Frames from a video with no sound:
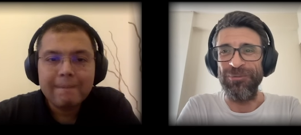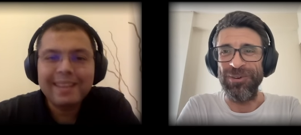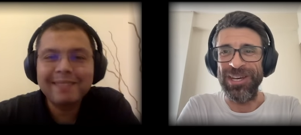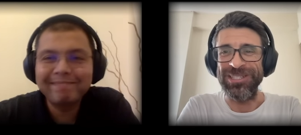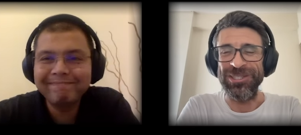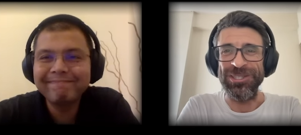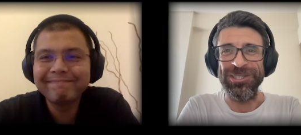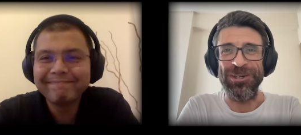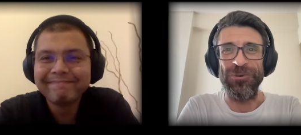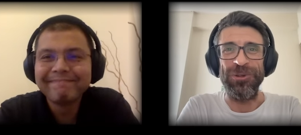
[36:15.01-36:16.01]
Speaker 1: confidential.
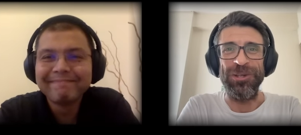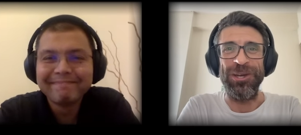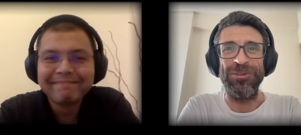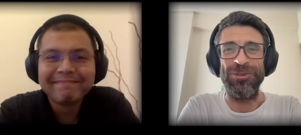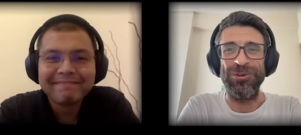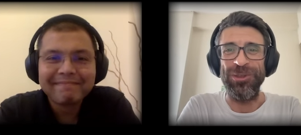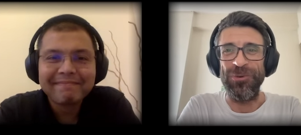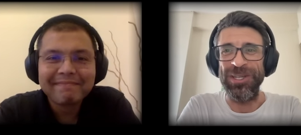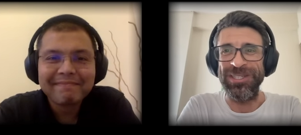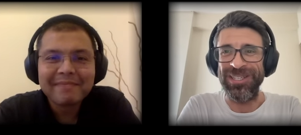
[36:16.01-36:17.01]
So we'll go through
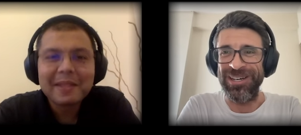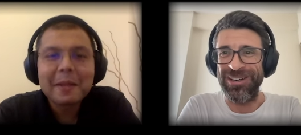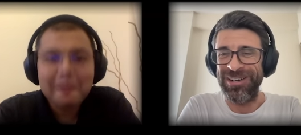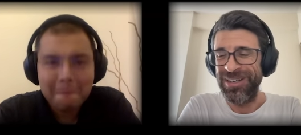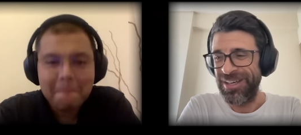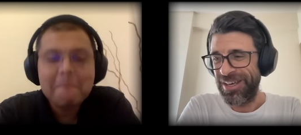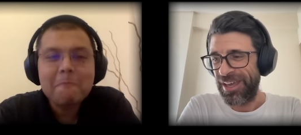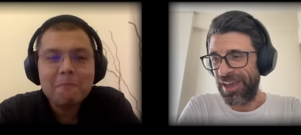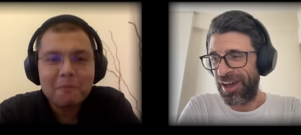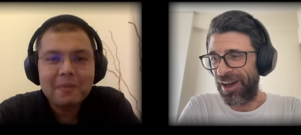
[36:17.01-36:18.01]
the ones that are
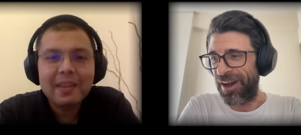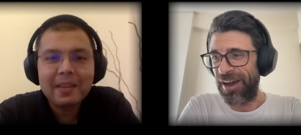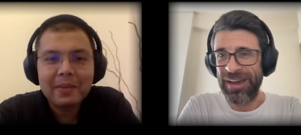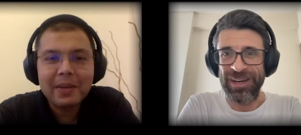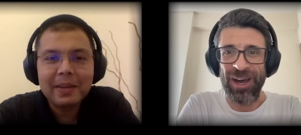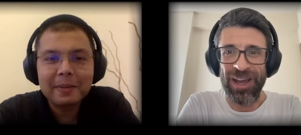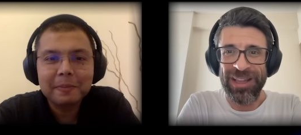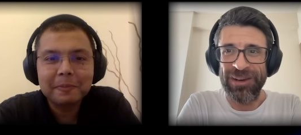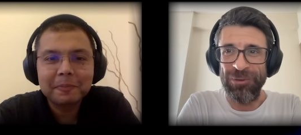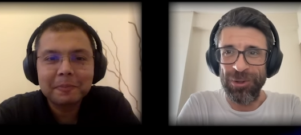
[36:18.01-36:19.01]
uh, at a
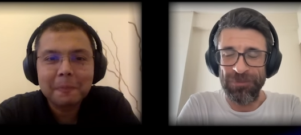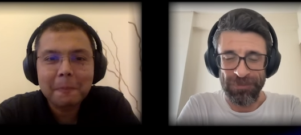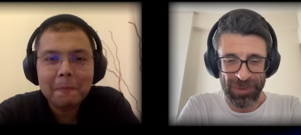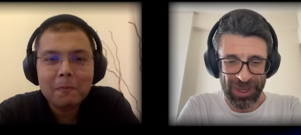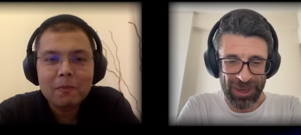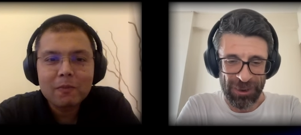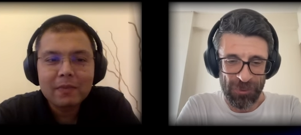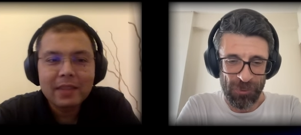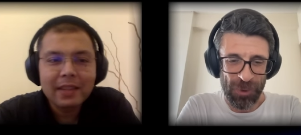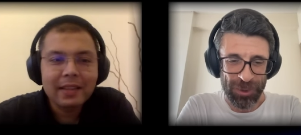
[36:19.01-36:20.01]
high level
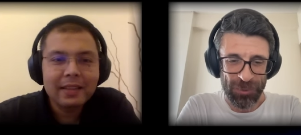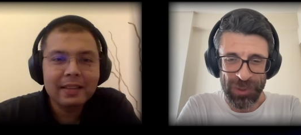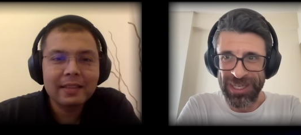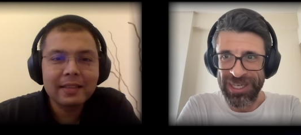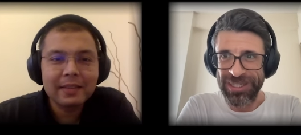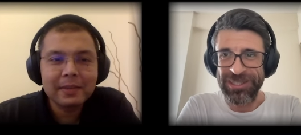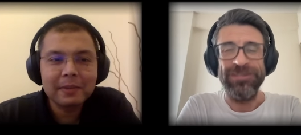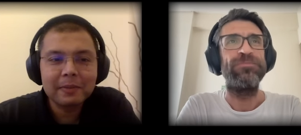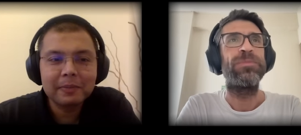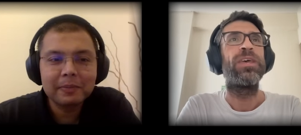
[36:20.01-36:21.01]
uh, what we did.
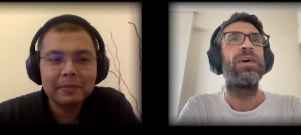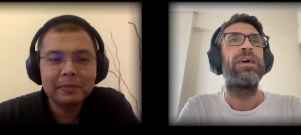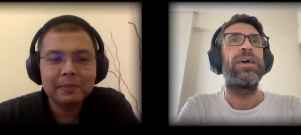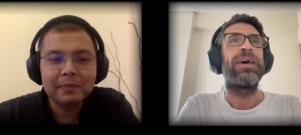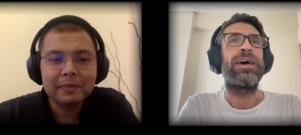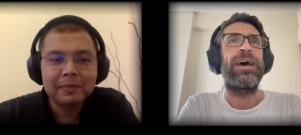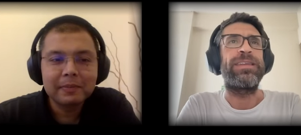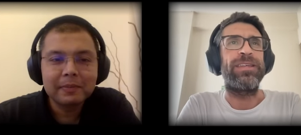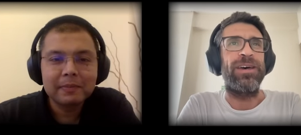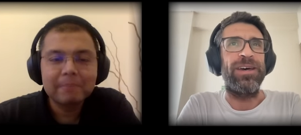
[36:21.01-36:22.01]

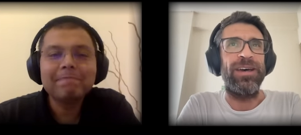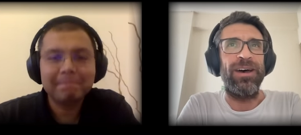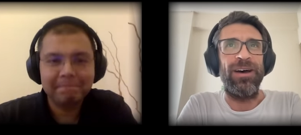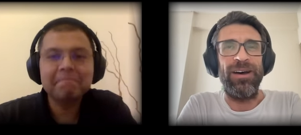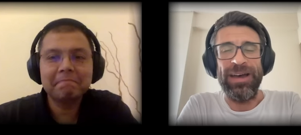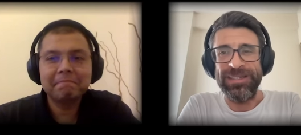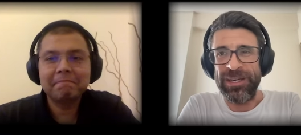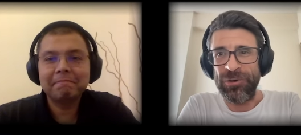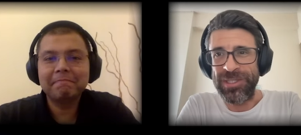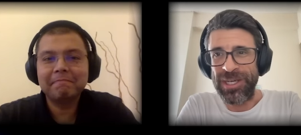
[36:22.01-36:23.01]
And uh,
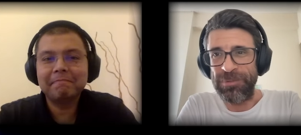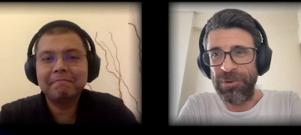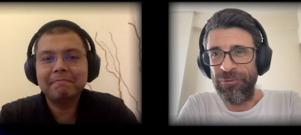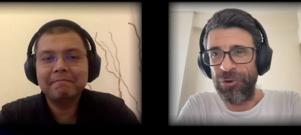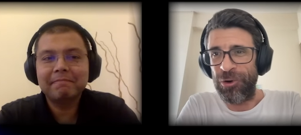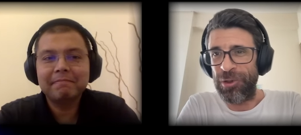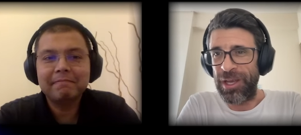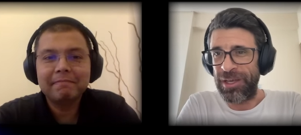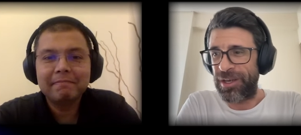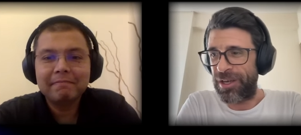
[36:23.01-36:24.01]
as I was saying before,
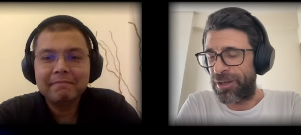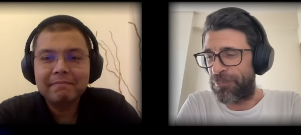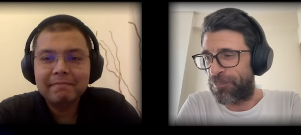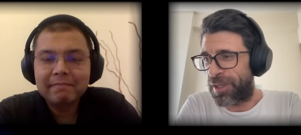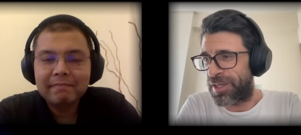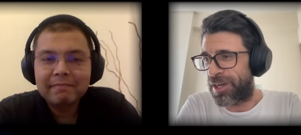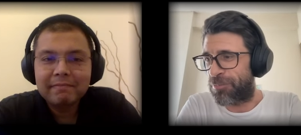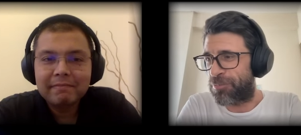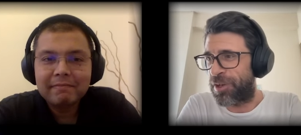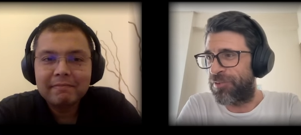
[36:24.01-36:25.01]
like um, in
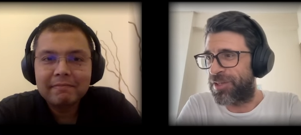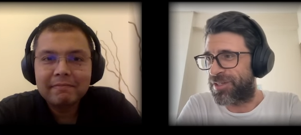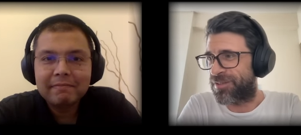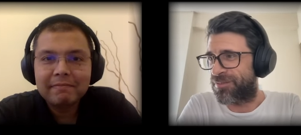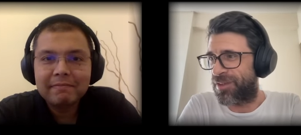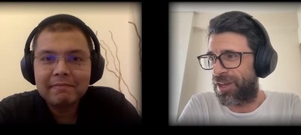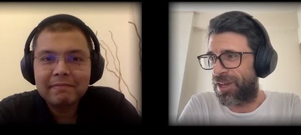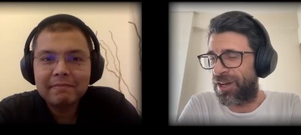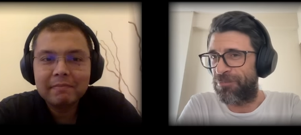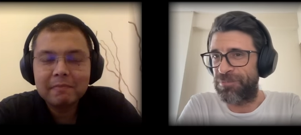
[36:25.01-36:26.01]
our previous
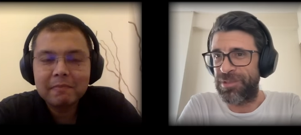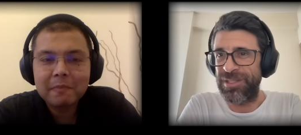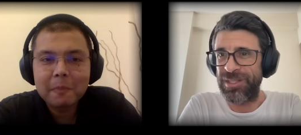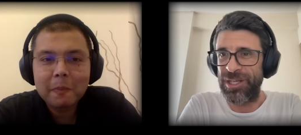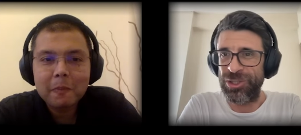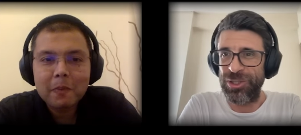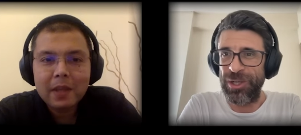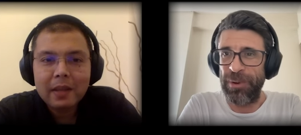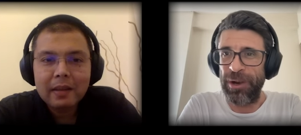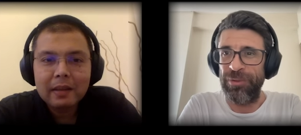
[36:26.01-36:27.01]
um,
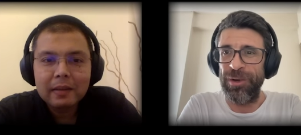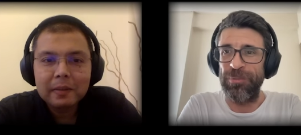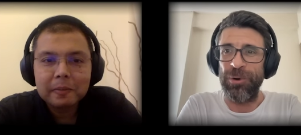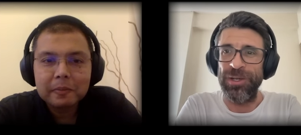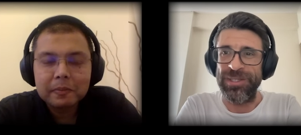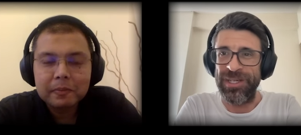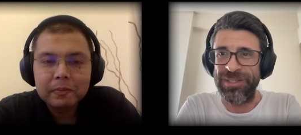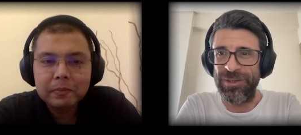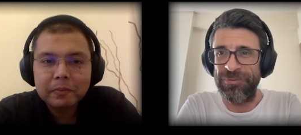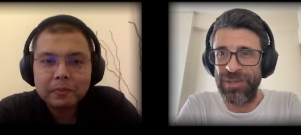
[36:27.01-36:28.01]
discussion about the
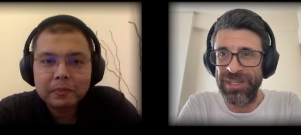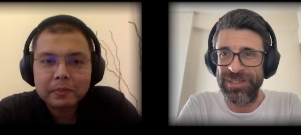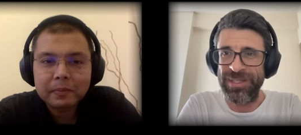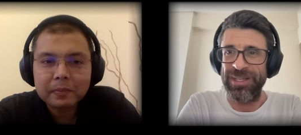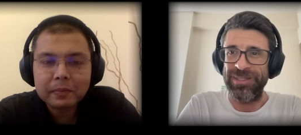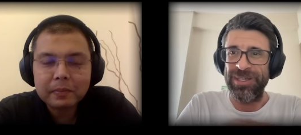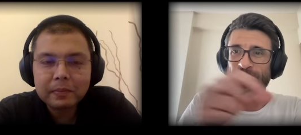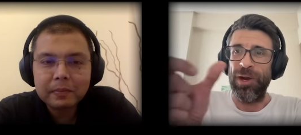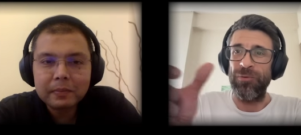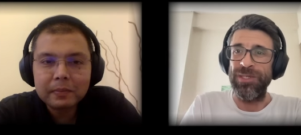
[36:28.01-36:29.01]
process of data science
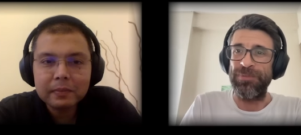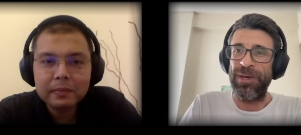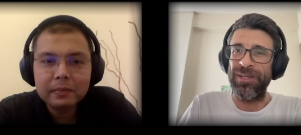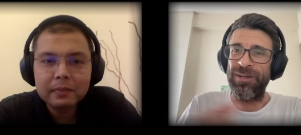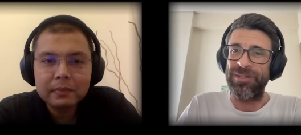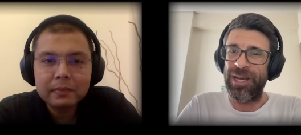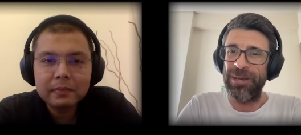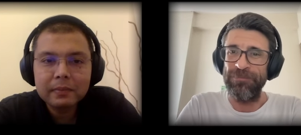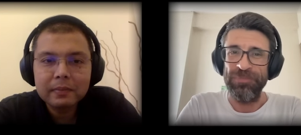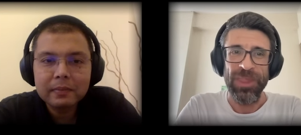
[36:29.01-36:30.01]
and where we spend our
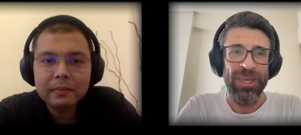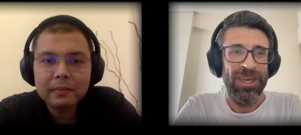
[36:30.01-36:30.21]
time,